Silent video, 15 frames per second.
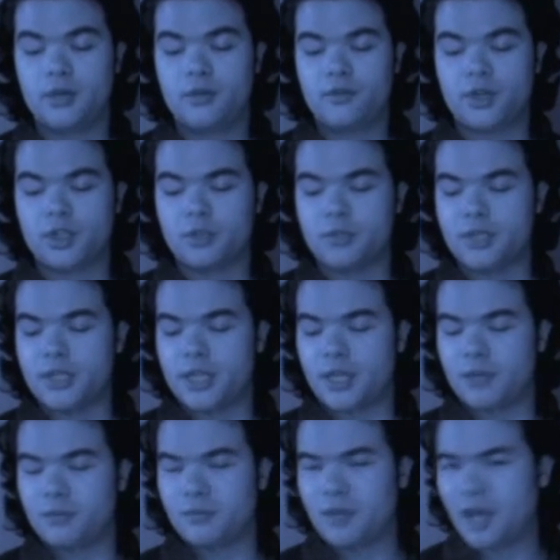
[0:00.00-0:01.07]
Follow Me
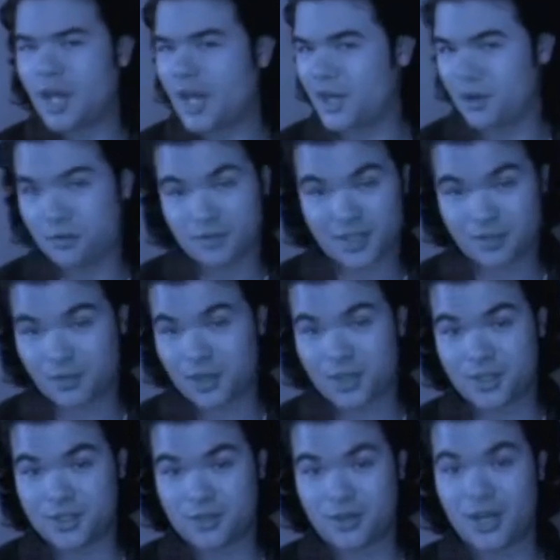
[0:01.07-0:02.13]
Down. I don't really want to
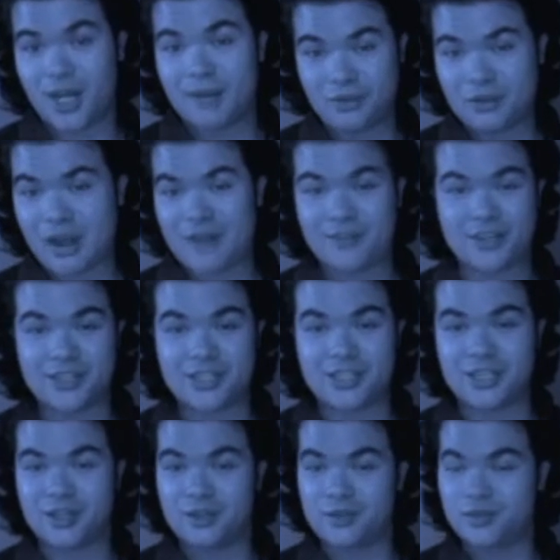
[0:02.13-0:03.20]
describe graphic
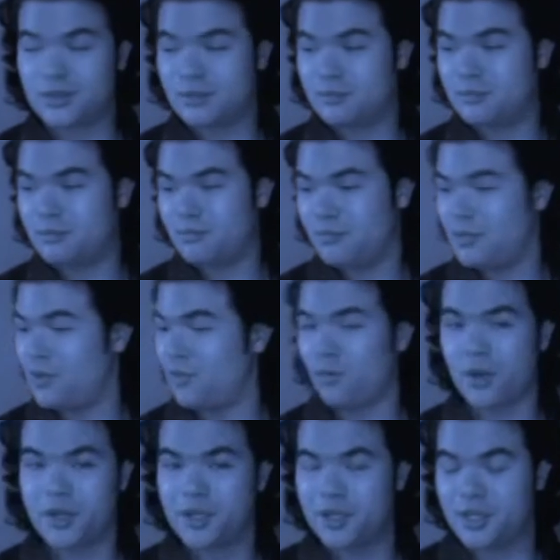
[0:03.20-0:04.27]
details of
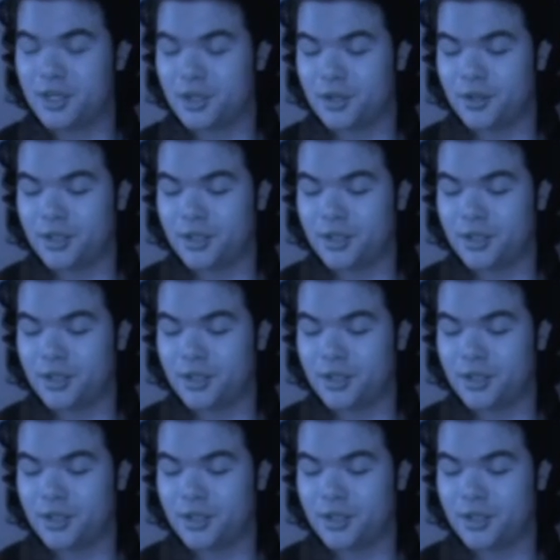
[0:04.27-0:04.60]
what you hear.